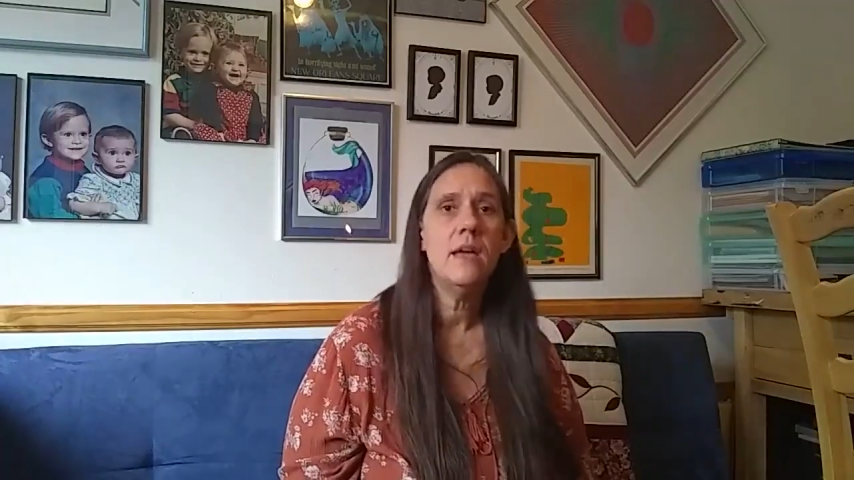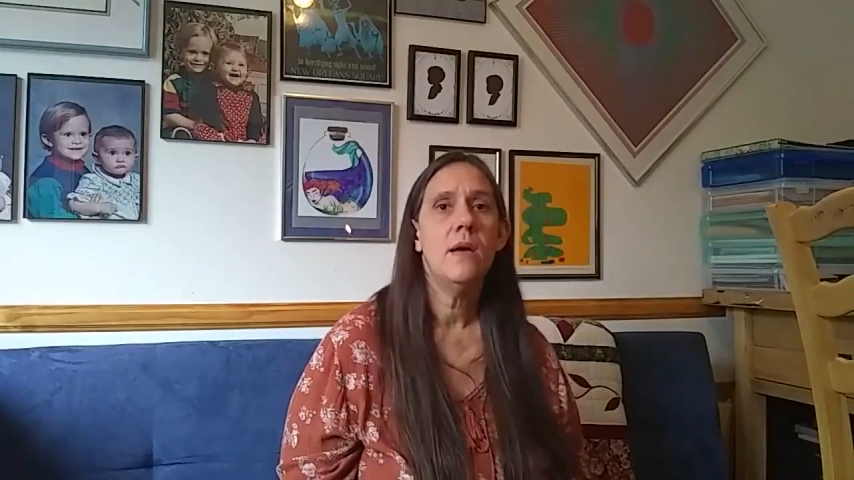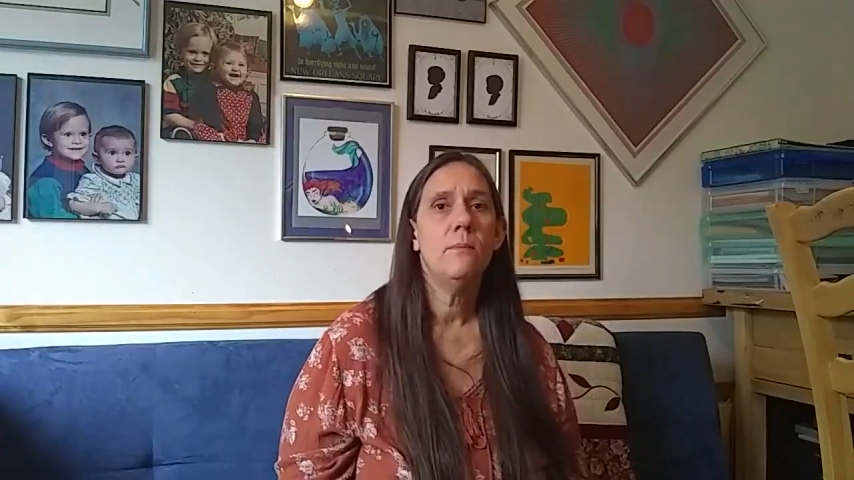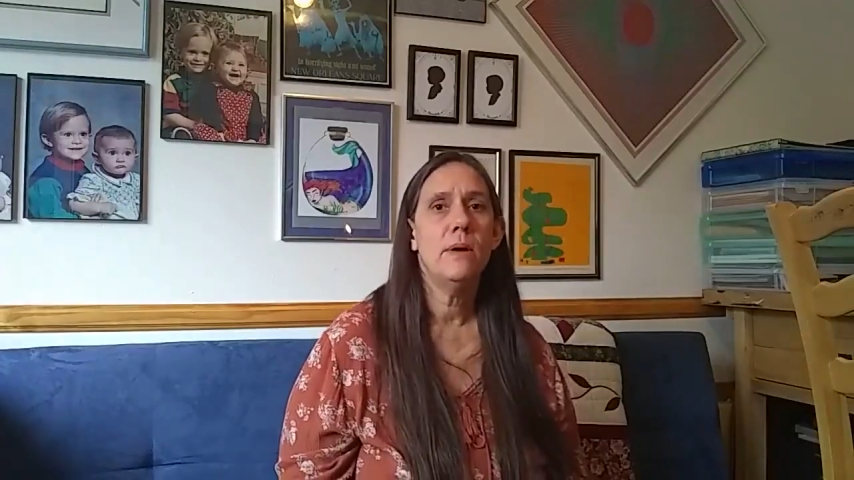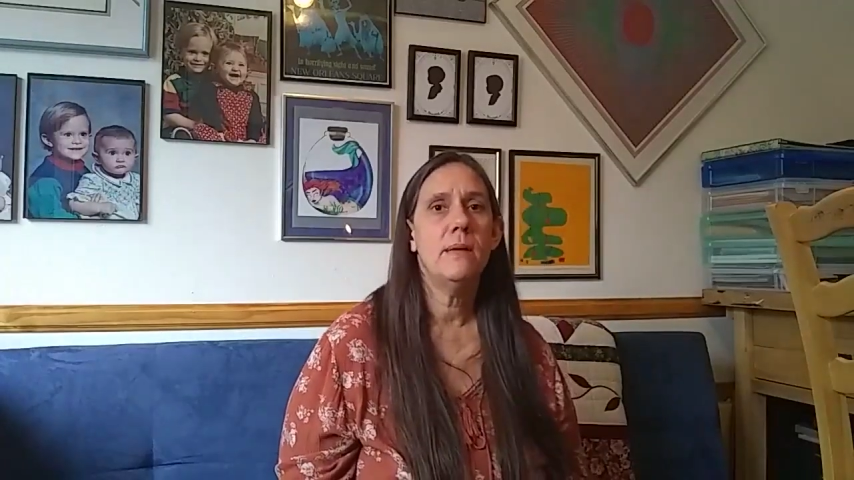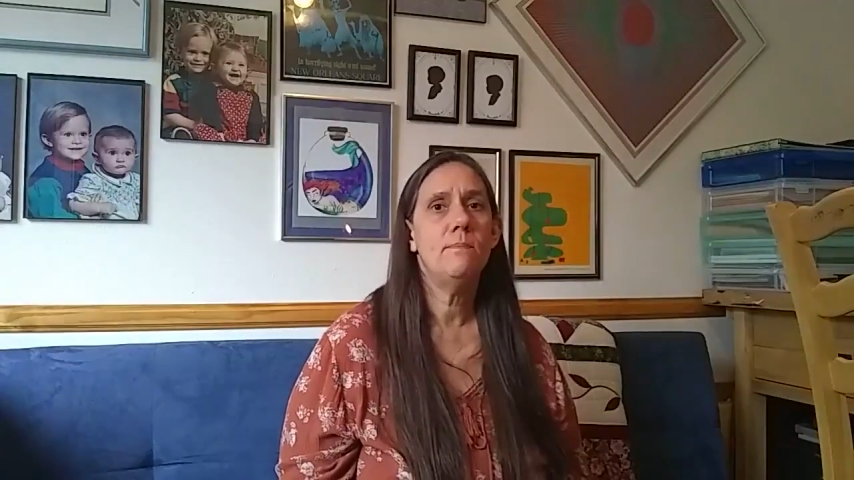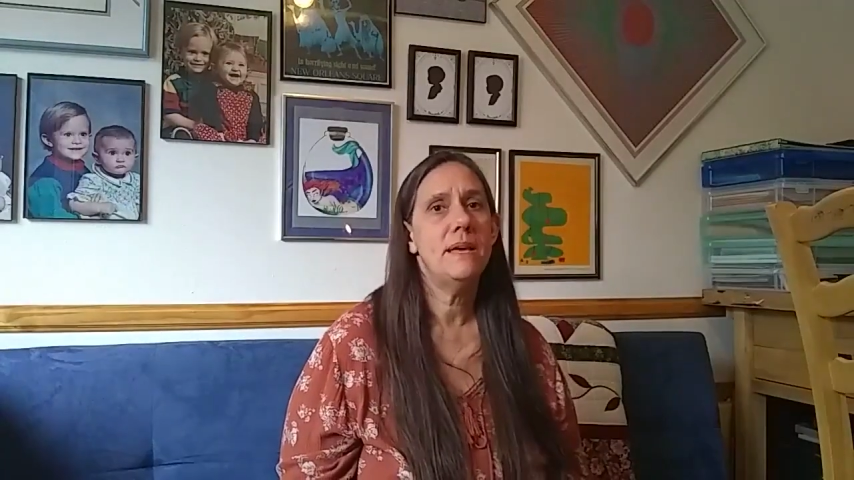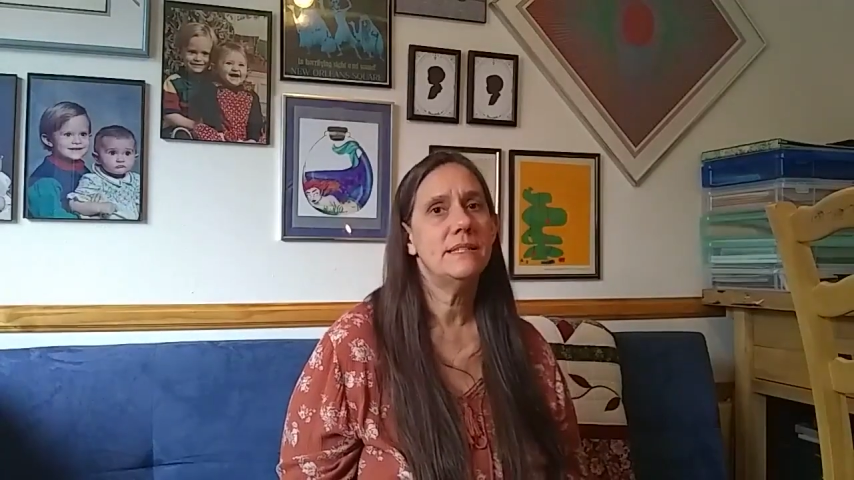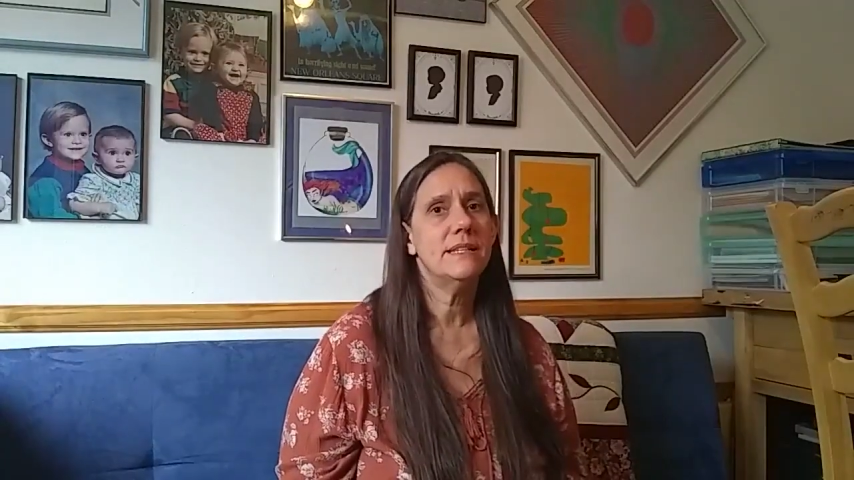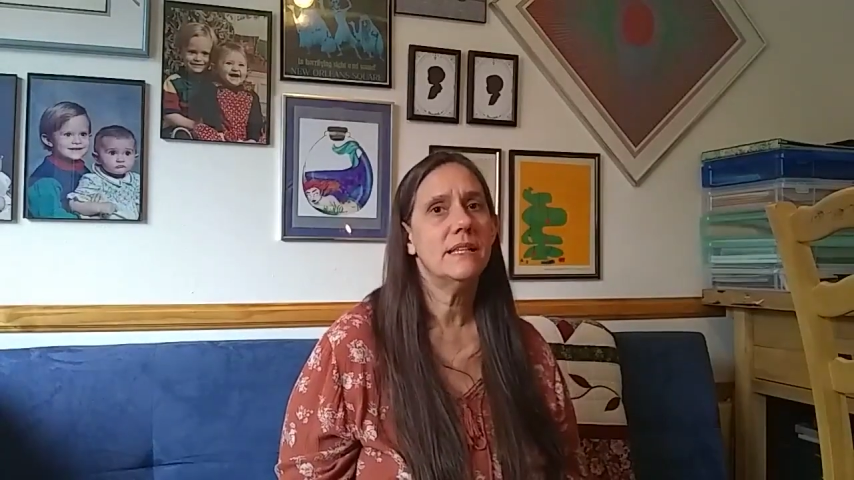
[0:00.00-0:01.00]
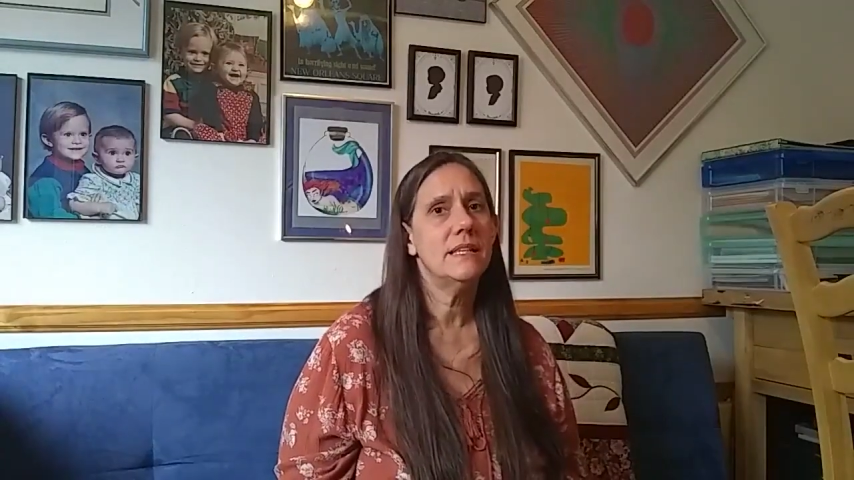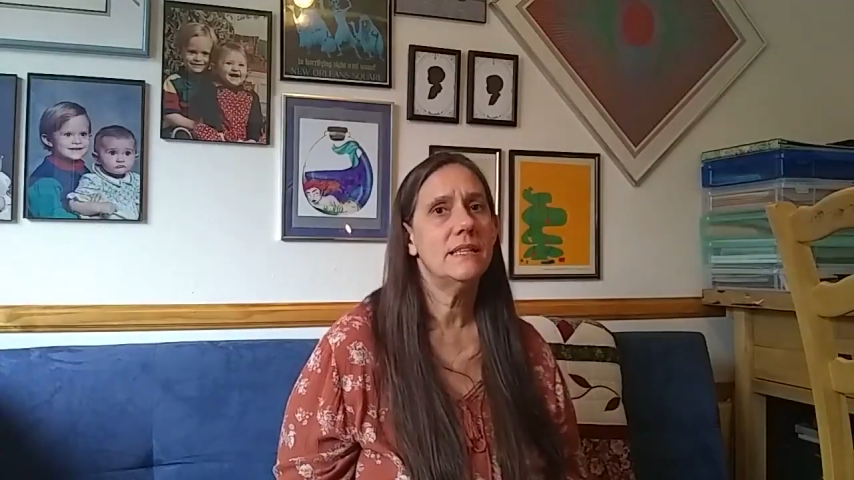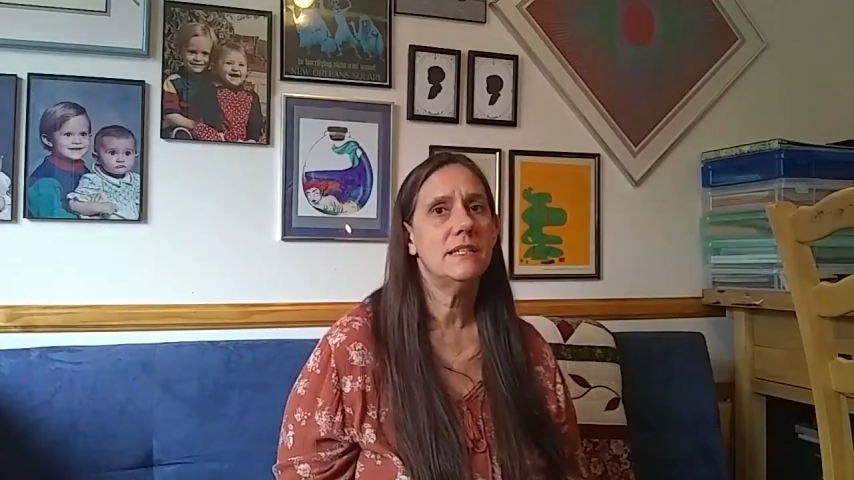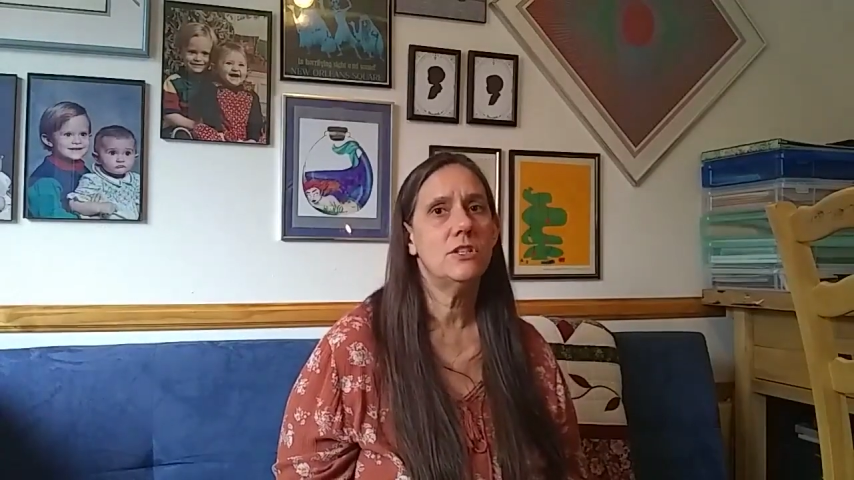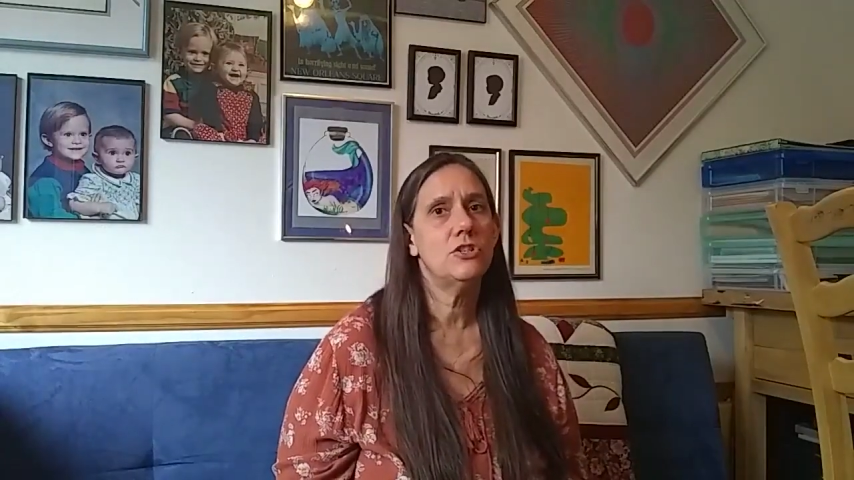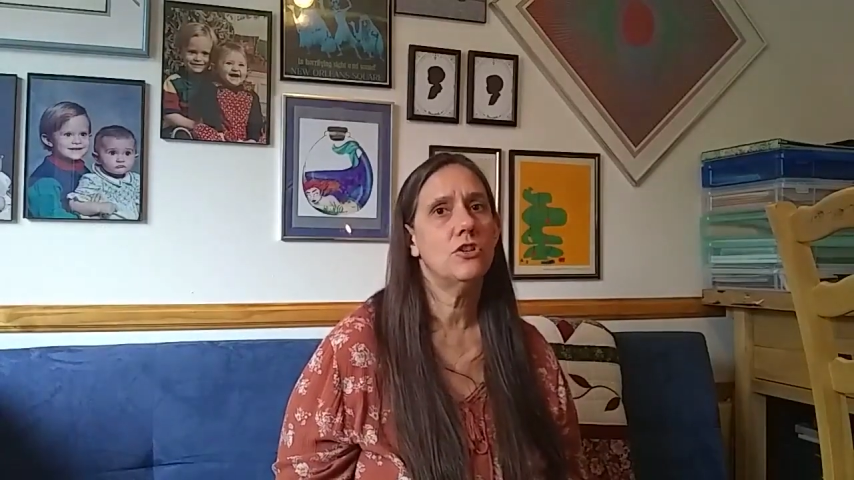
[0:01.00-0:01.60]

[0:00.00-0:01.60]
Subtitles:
But basically, this is